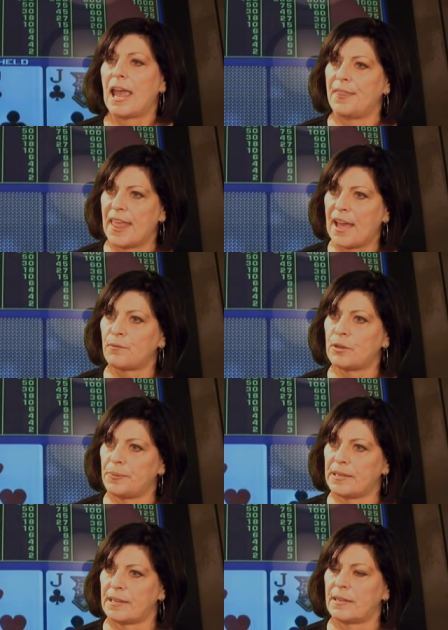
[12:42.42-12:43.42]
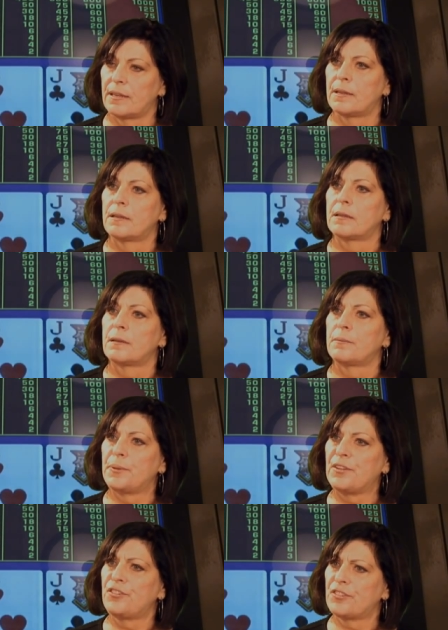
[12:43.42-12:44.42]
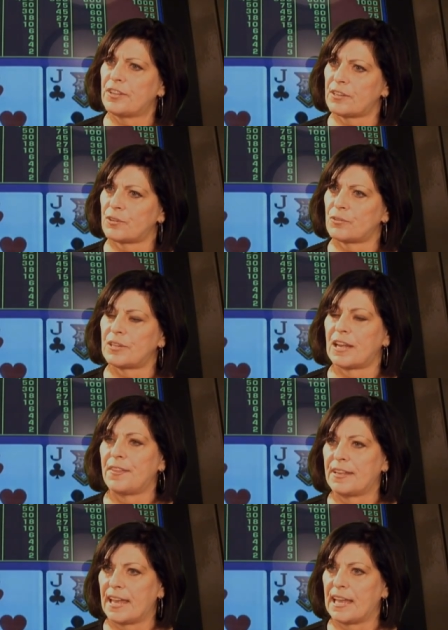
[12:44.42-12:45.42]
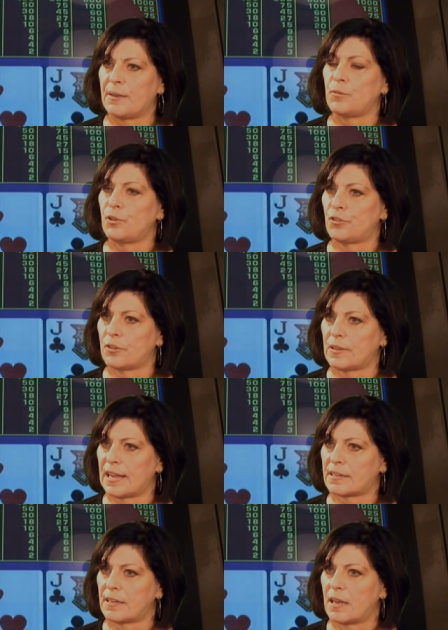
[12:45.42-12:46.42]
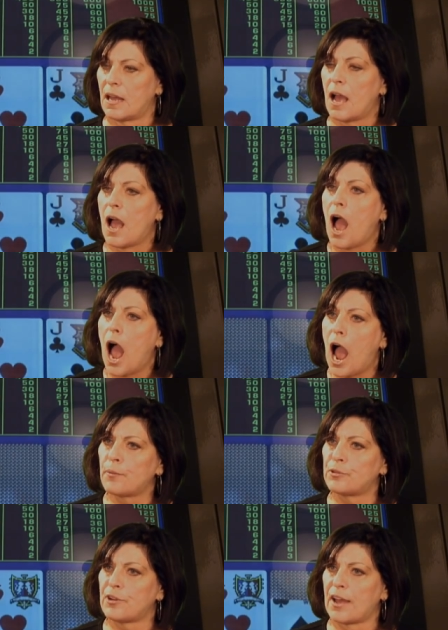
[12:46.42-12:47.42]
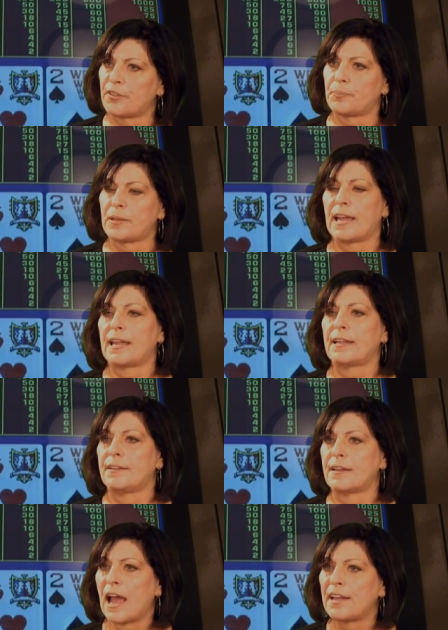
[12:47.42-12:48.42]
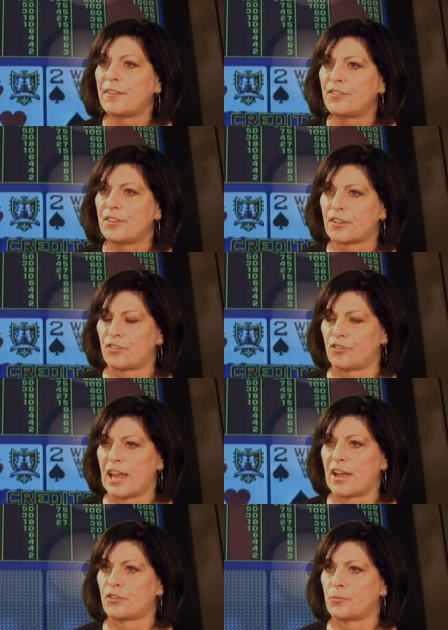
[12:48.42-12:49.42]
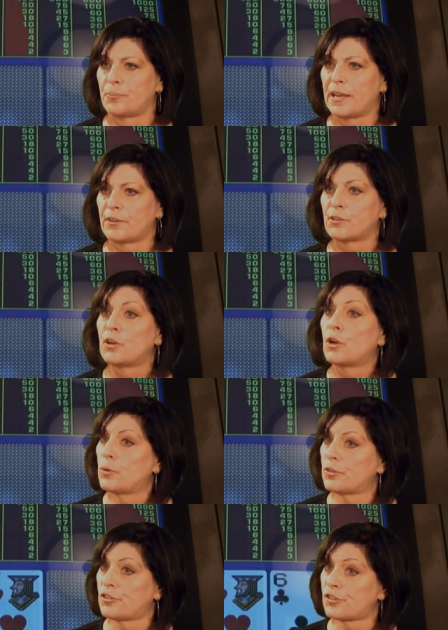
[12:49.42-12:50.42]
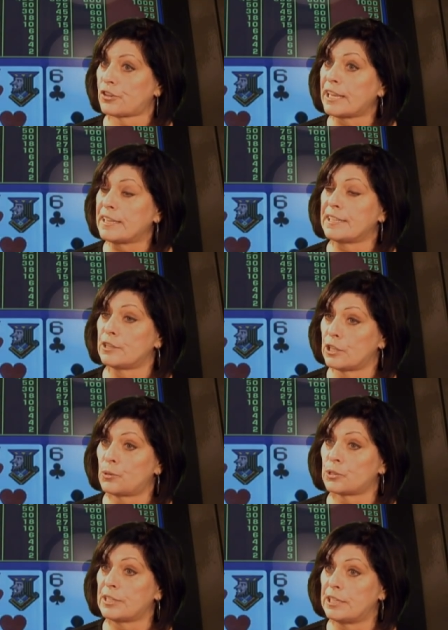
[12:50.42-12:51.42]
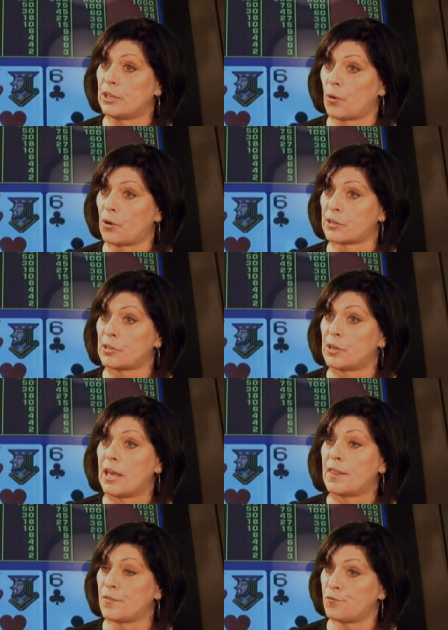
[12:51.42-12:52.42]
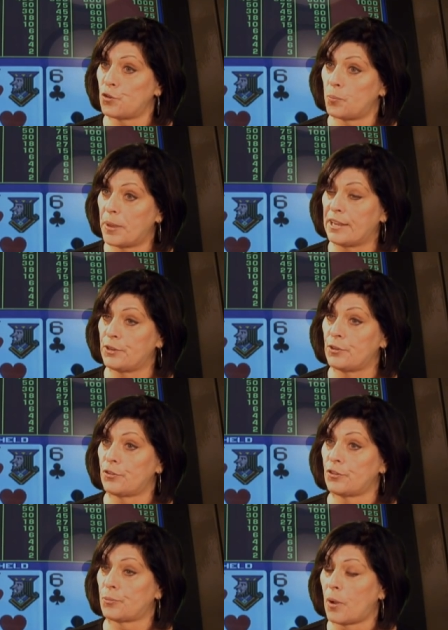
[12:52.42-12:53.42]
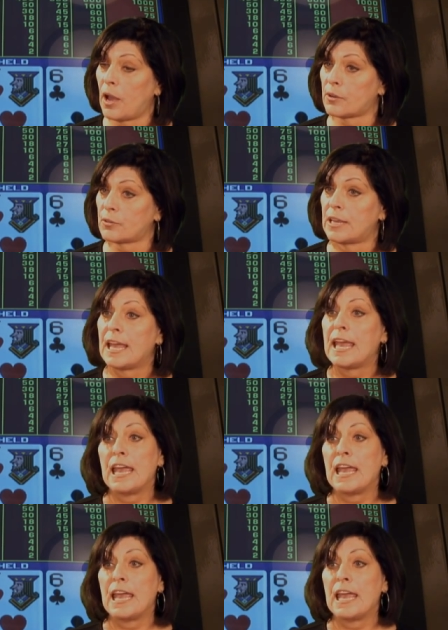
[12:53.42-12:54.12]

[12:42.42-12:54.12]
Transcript: And that would be be skilled at the game you select. I would rather play 9 6 jacks or better with a slightly lower ER than full pay deuces wild